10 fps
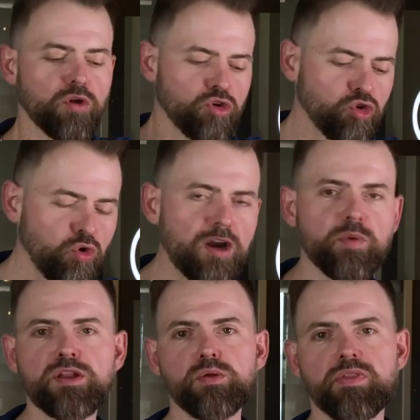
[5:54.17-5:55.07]
Try to
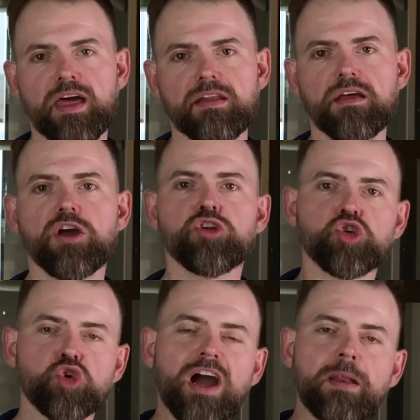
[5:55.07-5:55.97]
redo that.
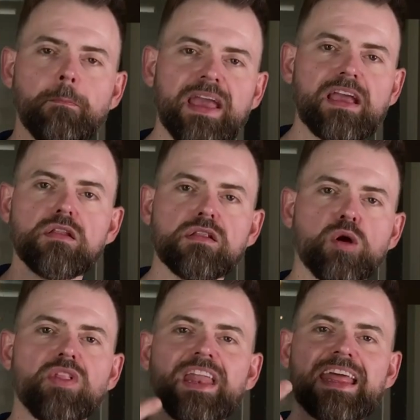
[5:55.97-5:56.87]
Try to make it so
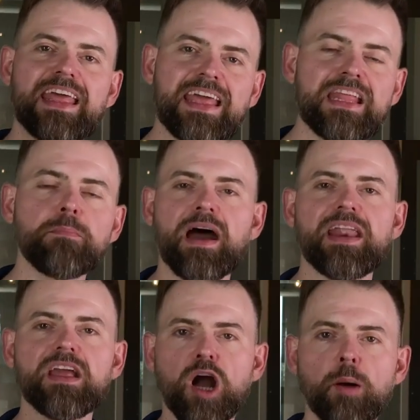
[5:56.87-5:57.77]
that
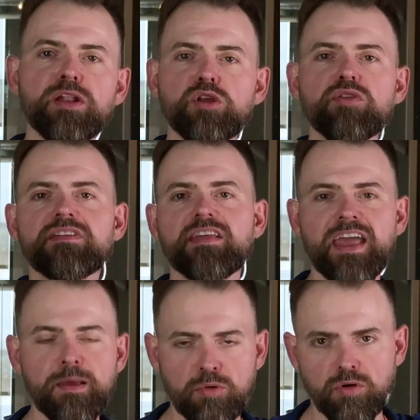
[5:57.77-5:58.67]
anybody coming to the
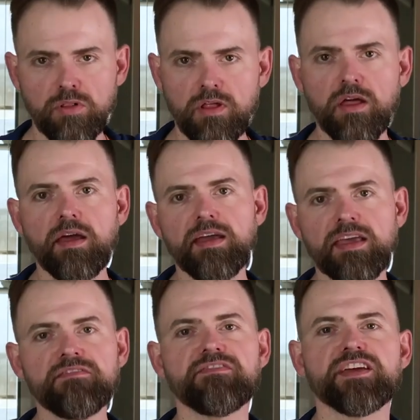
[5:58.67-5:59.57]
table
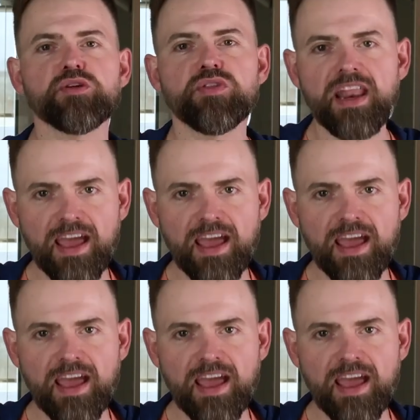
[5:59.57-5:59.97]
can figure that